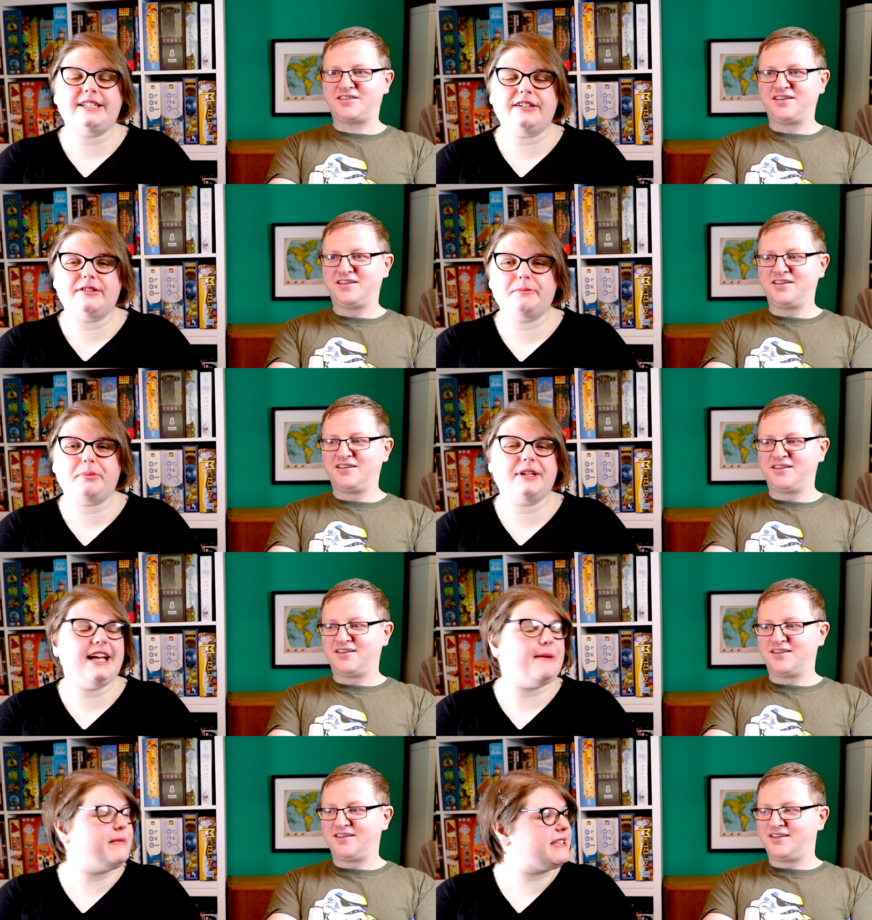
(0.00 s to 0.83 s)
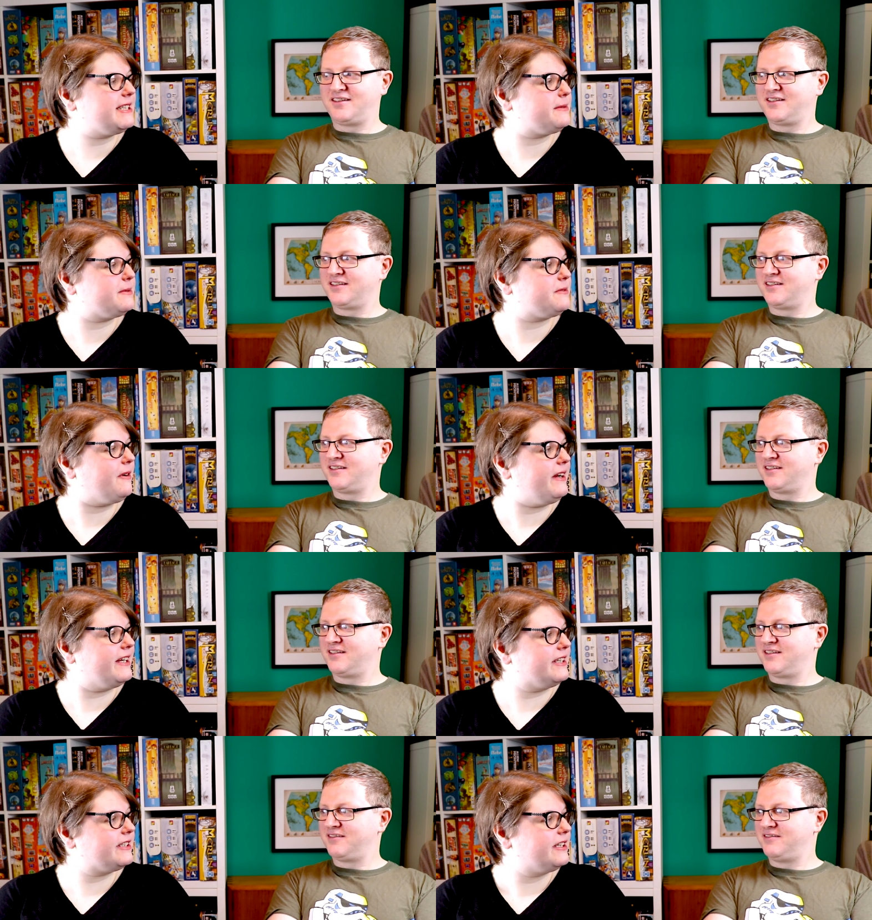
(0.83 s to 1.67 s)
Speaker 1: in. No, we
Speaker 2: don't. But Nemesis was
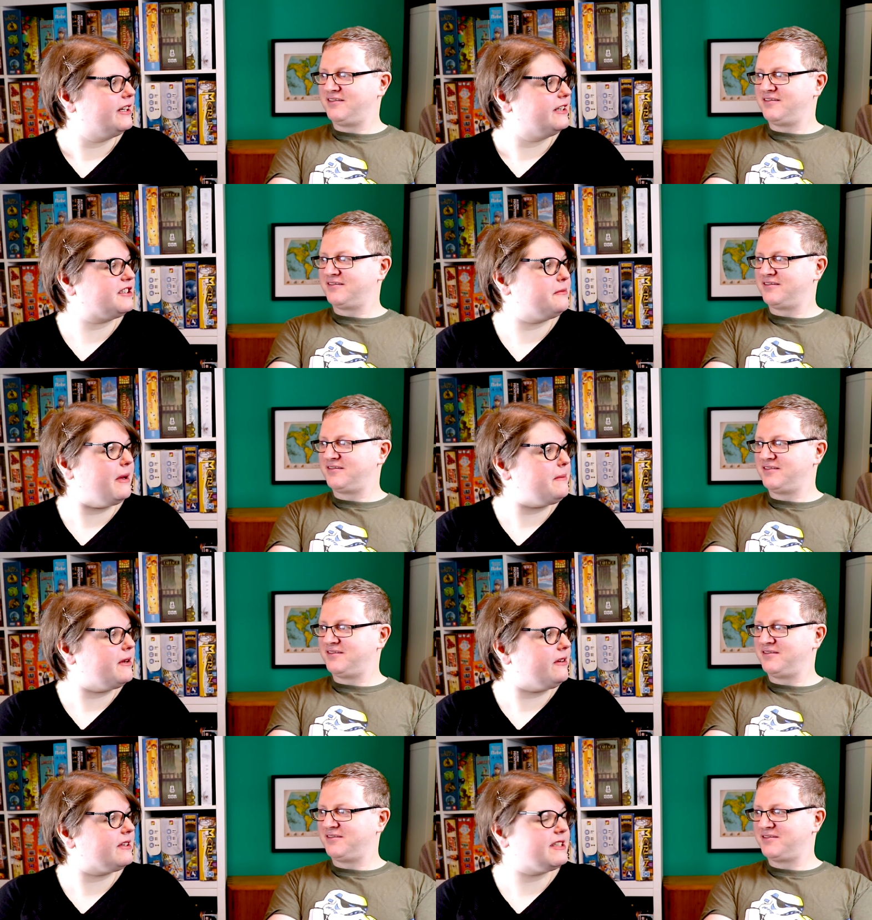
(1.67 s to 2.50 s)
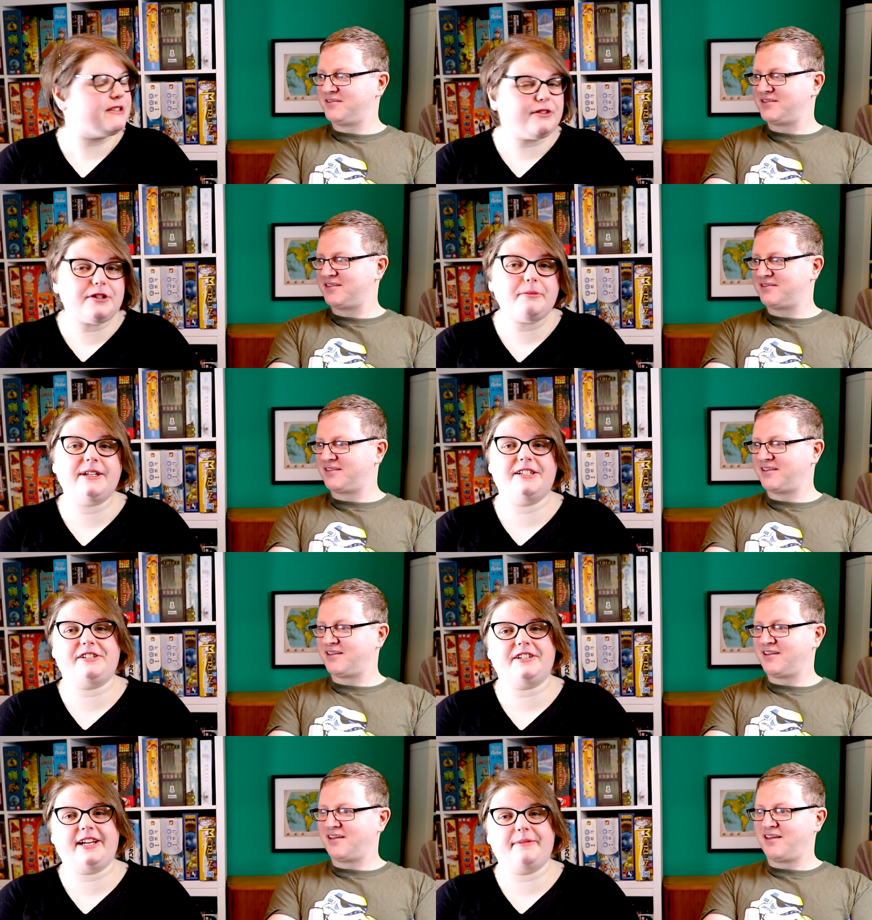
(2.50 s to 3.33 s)
right. So maybe all these other
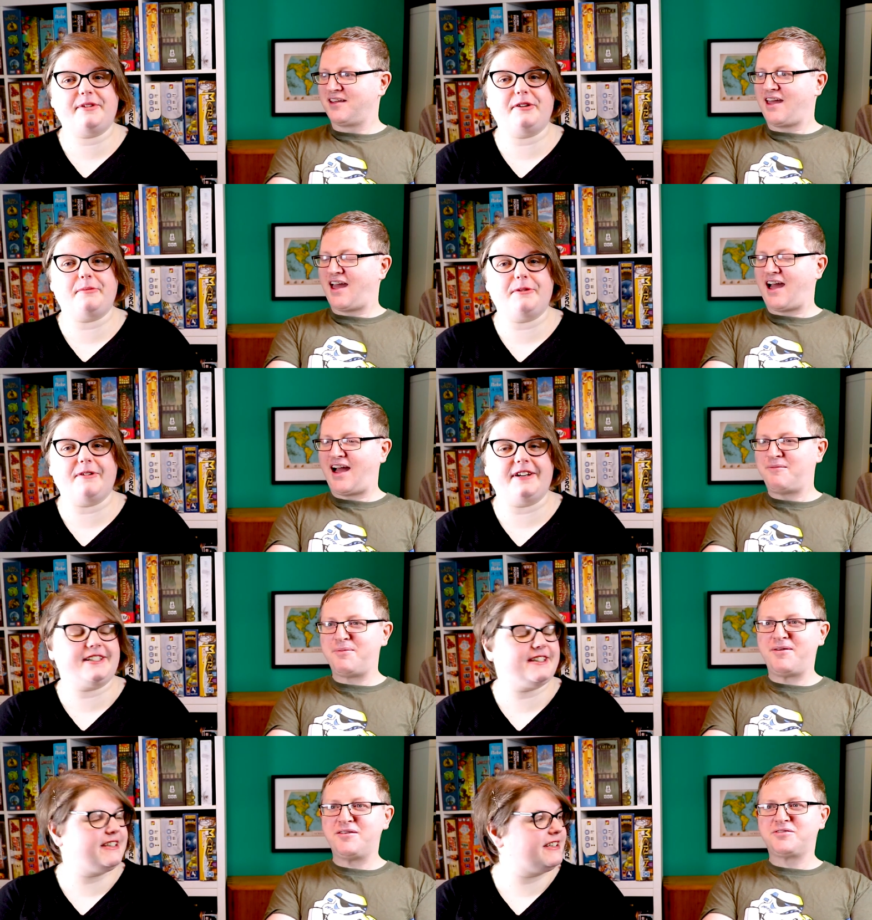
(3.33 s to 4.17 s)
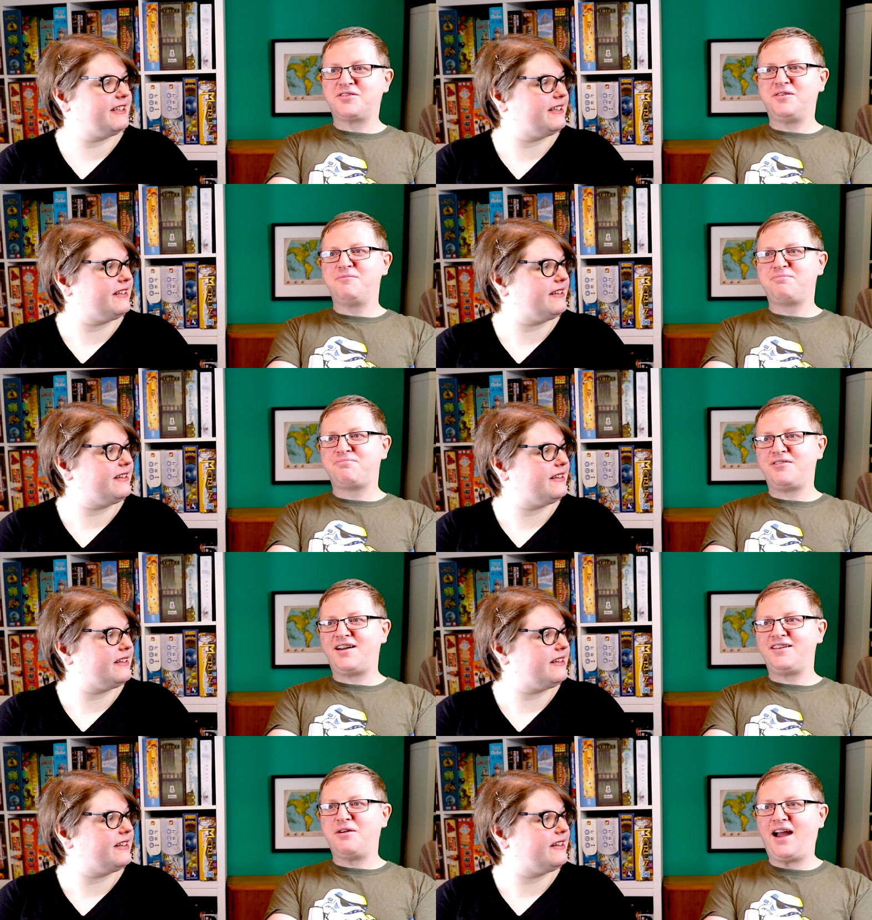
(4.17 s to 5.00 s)
miniature games could be right. And
Speaker 1: my parents going,
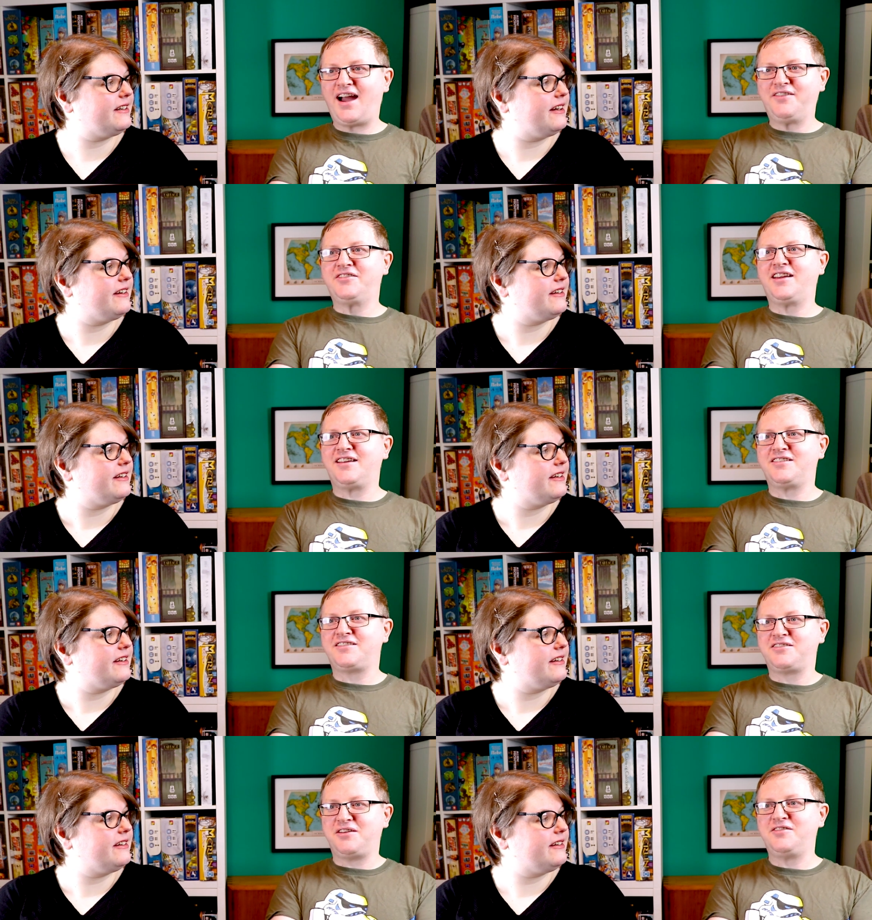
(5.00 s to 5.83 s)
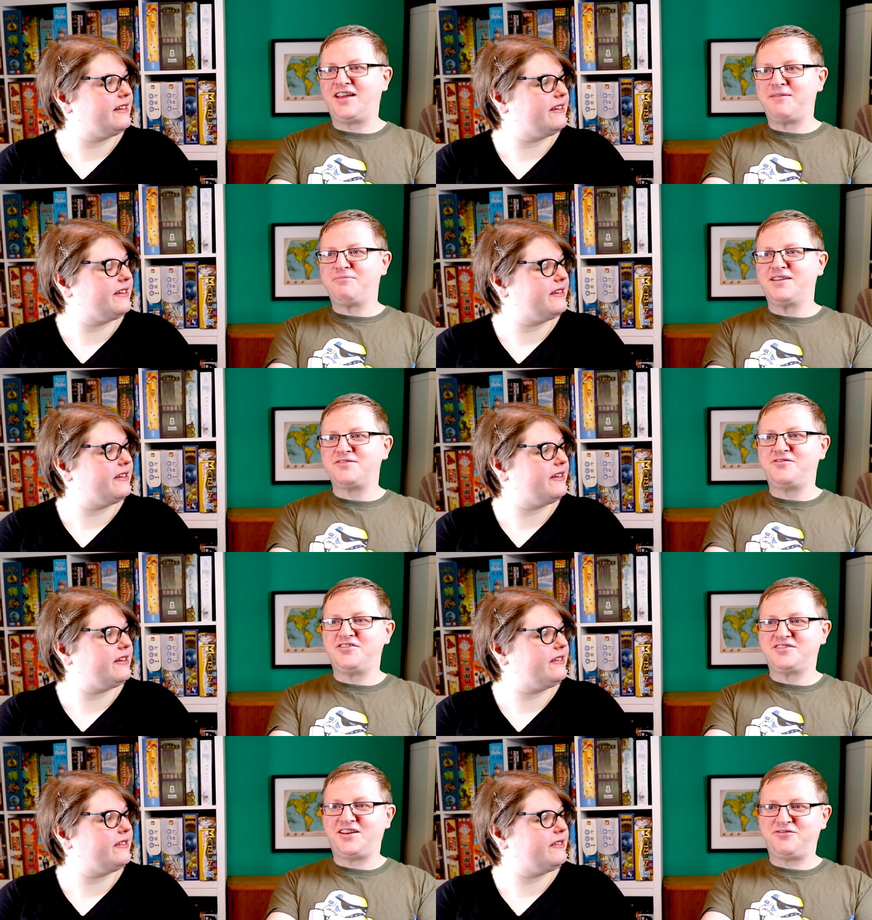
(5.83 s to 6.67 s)
Brian, you have to get you have to get a
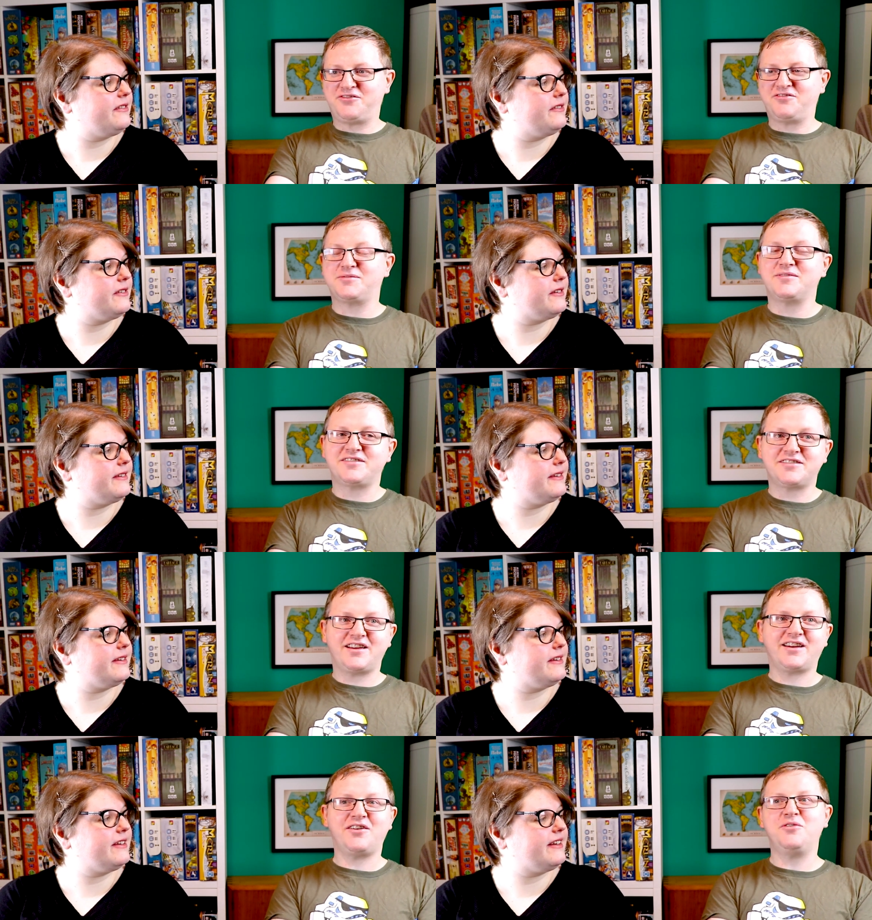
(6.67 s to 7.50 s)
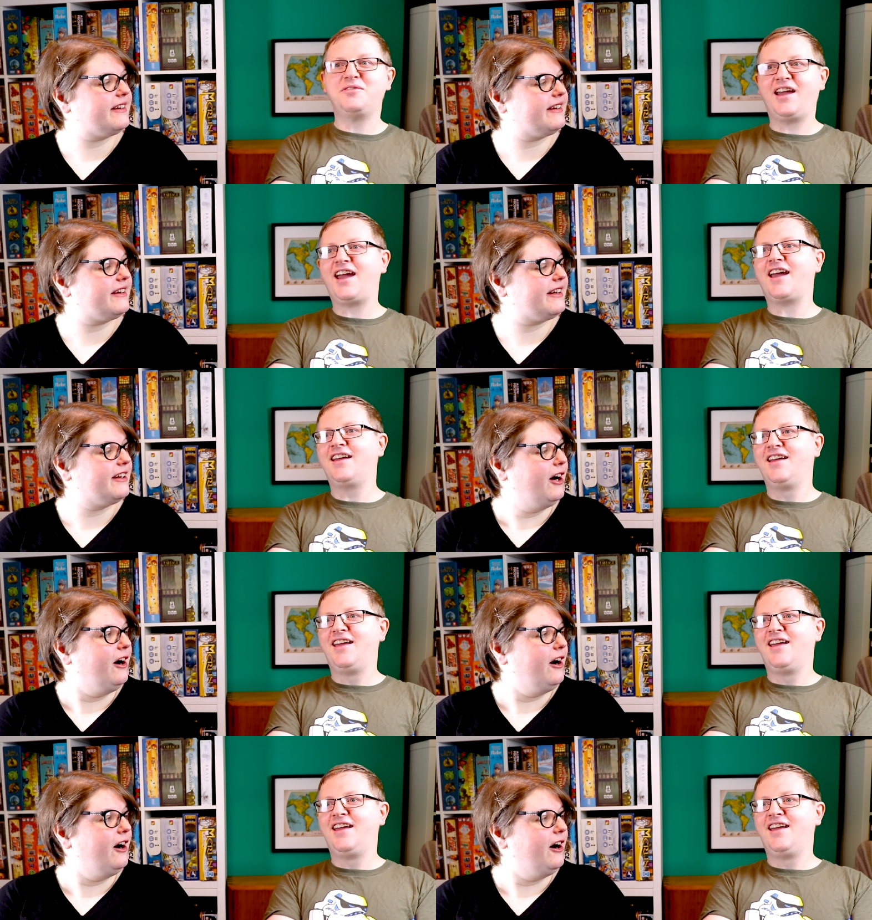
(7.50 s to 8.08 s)
present for yourself for Christmas. It's like okay.